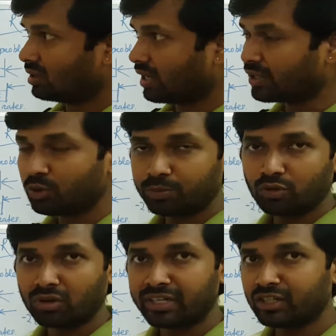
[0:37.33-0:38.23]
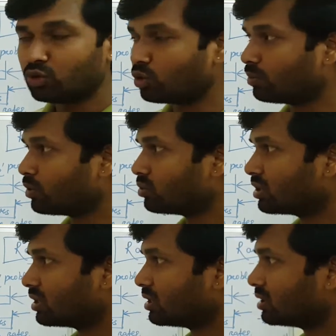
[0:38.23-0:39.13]
I hope you already know
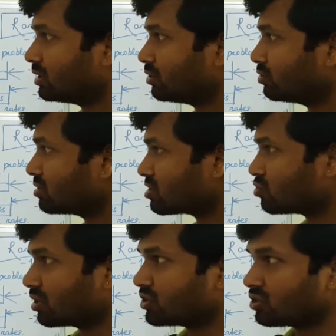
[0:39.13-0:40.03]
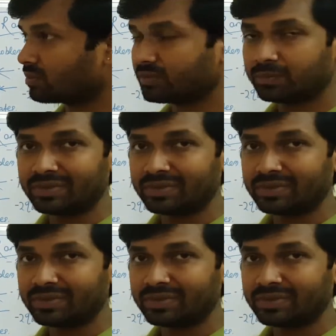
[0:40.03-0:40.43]
about the structure of the